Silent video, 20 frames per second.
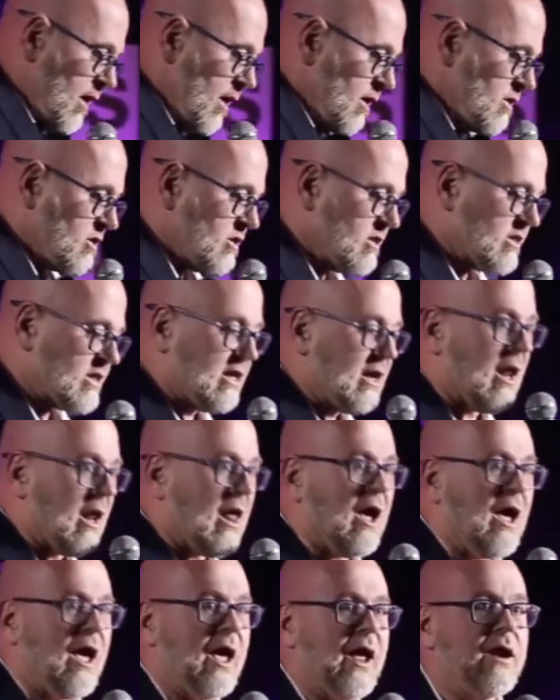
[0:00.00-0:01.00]
she's in
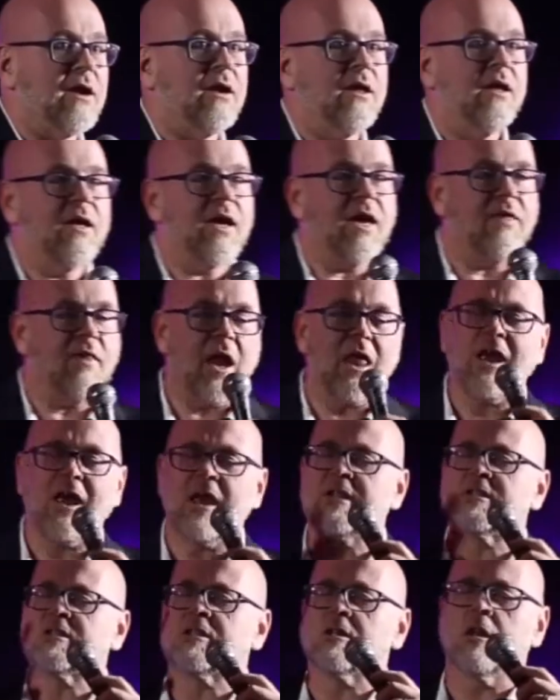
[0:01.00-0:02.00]
line, and the
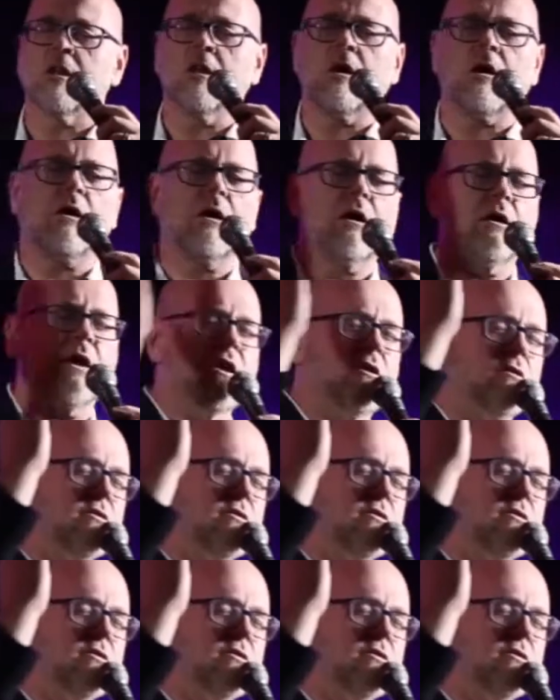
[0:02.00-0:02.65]
line's long. It